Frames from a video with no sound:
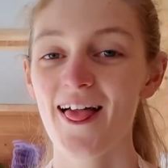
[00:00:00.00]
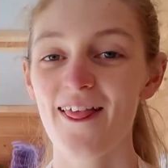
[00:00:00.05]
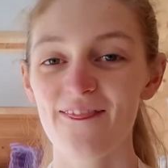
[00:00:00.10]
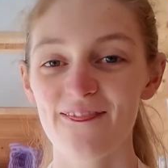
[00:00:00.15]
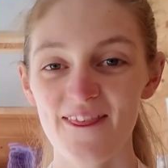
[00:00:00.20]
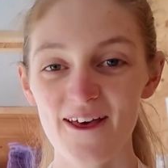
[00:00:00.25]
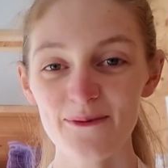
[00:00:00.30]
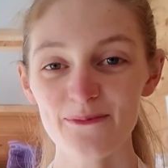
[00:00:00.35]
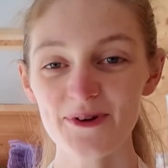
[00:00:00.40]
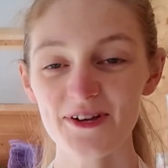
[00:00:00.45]

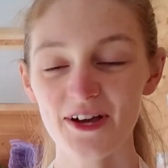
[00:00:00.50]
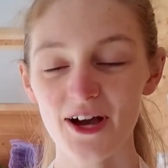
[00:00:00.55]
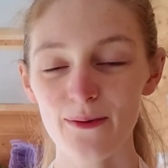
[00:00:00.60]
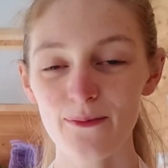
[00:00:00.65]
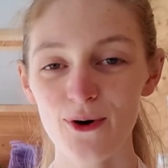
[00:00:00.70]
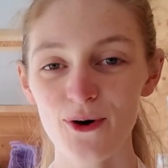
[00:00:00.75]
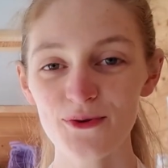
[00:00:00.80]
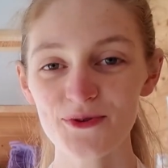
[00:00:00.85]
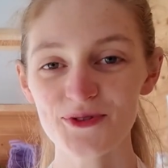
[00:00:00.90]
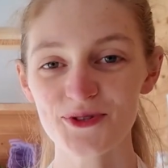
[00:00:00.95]
Then we come
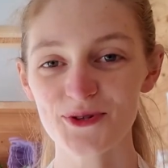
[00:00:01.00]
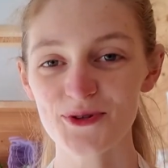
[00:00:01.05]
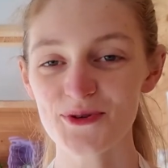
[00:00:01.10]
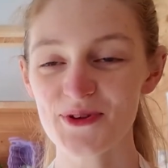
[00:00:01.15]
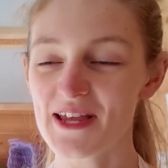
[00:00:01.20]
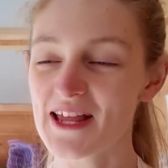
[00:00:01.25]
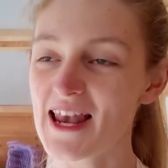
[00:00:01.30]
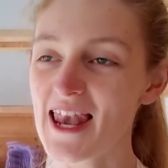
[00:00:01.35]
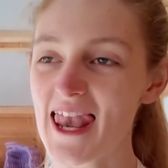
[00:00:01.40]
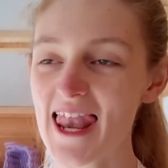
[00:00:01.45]
on to
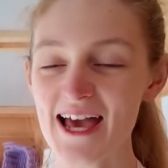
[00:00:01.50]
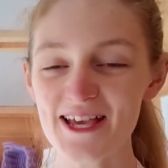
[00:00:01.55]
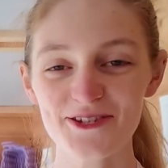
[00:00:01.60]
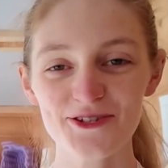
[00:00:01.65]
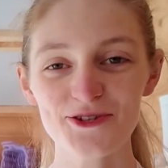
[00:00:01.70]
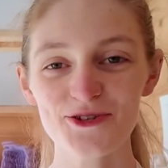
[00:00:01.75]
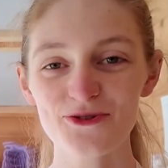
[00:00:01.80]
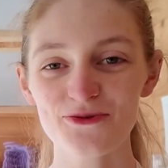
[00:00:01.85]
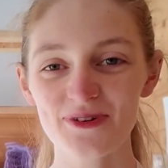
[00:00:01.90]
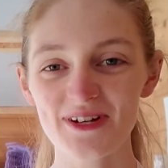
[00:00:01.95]
the
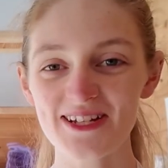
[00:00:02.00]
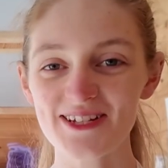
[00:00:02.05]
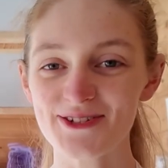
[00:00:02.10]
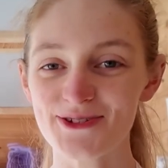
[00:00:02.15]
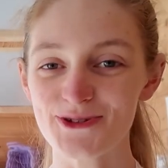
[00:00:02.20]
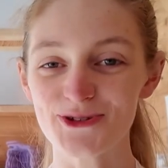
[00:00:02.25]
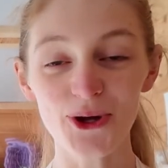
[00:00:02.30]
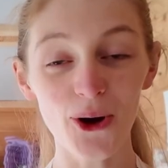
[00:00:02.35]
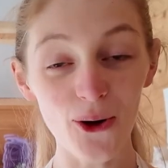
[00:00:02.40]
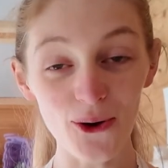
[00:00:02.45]
legendary
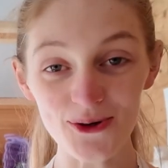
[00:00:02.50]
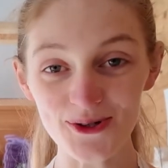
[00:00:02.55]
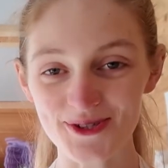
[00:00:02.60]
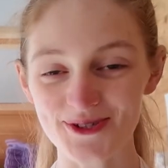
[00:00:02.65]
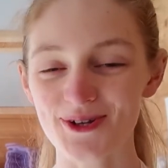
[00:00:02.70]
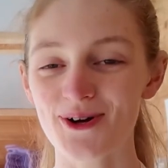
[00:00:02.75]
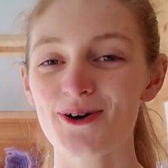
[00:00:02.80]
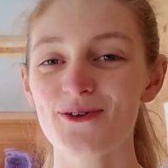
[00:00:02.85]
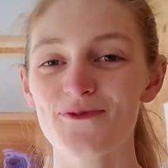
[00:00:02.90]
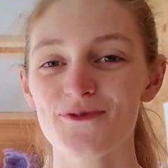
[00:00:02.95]
dogs
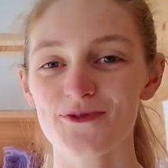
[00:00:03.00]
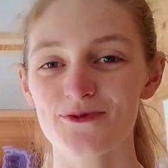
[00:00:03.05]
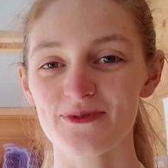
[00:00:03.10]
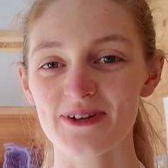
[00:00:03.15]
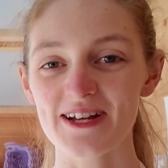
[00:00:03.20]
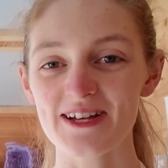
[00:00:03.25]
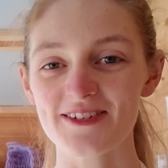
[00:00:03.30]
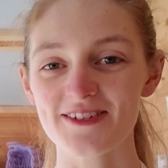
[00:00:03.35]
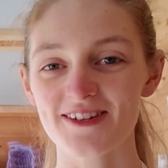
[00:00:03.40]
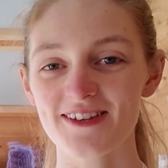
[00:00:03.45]
of the
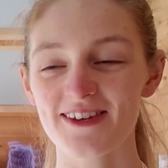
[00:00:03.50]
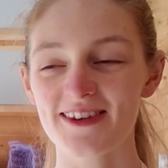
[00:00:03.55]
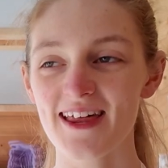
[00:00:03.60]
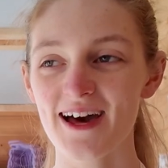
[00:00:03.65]
region.